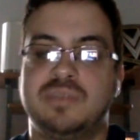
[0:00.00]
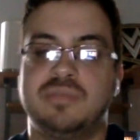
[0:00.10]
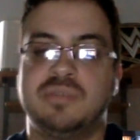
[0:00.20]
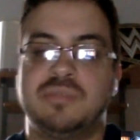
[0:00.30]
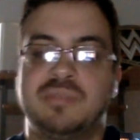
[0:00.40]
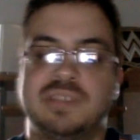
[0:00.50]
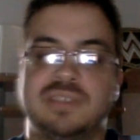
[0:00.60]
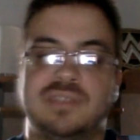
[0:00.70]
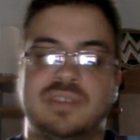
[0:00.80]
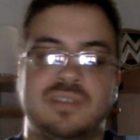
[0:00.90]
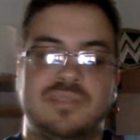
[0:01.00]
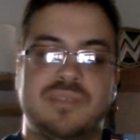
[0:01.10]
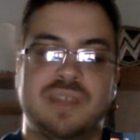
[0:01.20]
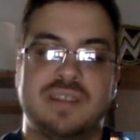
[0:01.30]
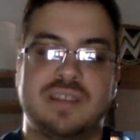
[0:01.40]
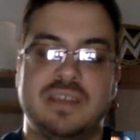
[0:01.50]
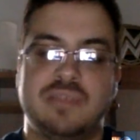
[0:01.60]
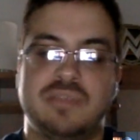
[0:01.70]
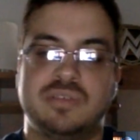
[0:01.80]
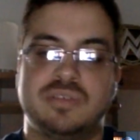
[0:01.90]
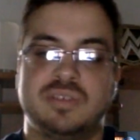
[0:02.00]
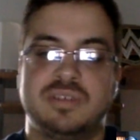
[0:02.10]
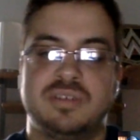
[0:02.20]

too impressive other than the fact that he was,